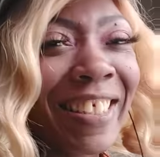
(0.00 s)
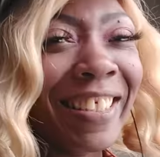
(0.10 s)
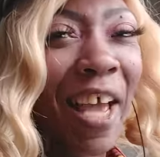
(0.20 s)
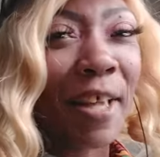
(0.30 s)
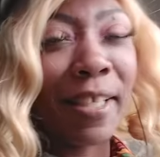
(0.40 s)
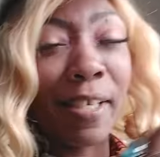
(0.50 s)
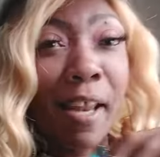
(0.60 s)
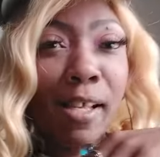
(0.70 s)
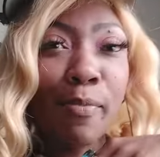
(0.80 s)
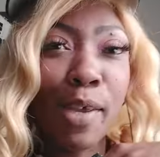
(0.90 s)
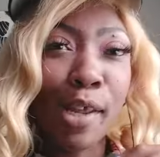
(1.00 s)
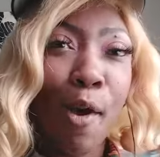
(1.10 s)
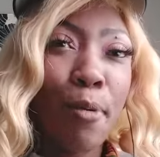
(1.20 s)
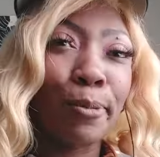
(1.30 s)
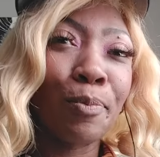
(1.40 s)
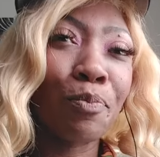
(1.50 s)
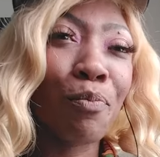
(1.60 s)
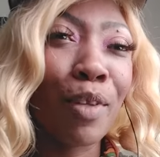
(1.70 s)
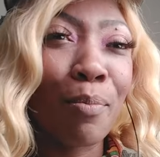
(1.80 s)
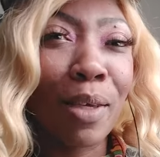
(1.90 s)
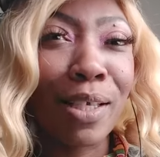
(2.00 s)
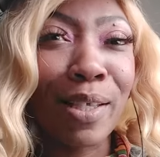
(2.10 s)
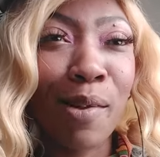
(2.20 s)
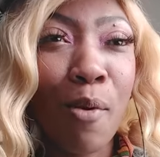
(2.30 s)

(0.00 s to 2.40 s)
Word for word: see y'all in the next video. Peace.